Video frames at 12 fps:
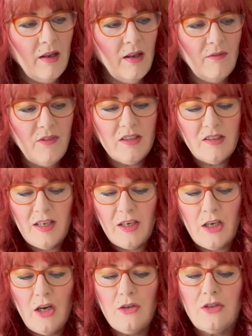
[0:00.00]
this set of
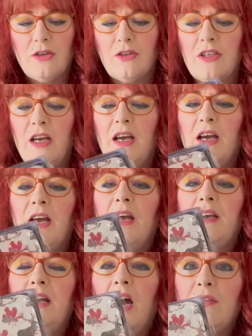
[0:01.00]
coasters.
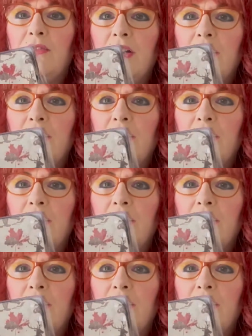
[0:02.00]
Now they're